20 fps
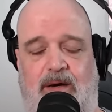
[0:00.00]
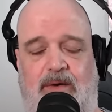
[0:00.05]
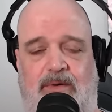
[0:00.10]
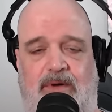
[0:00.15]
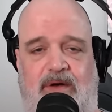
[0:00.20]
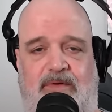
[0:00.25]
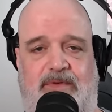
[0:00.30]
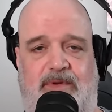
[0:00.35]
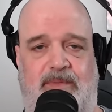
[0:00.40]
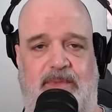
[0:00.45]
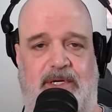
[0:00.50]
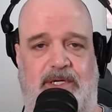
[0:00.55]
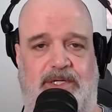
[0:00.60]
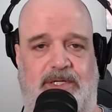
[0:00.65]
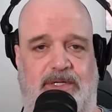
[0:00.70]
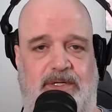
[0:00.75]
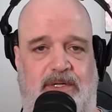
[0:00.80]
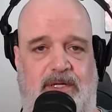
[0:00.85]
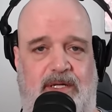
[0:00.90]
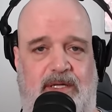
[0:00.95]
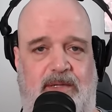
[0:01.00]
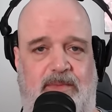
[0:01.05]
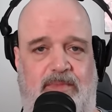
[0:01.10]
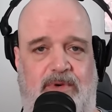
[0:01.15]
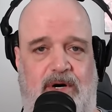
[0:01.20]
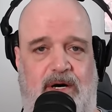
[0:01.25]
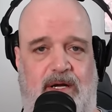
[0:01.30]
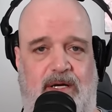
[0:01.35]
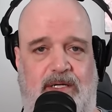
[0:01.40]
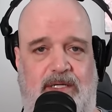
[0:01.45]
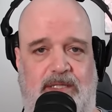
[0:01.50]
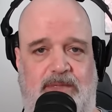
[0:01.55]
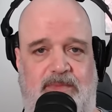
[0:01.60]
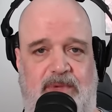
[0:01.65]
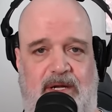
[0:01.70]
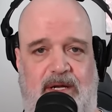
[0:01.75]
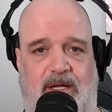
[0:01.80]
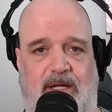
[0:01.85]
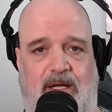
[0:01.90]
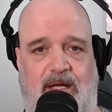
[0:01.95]
We have to make sure that the product is
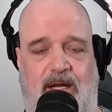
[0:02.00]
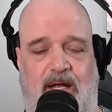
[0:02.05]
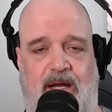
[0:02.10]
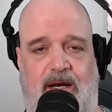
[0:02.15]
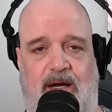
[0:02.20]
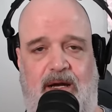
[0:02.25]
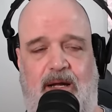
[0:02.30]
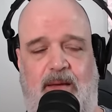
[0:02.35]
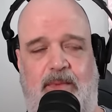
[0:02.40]
made in Canada.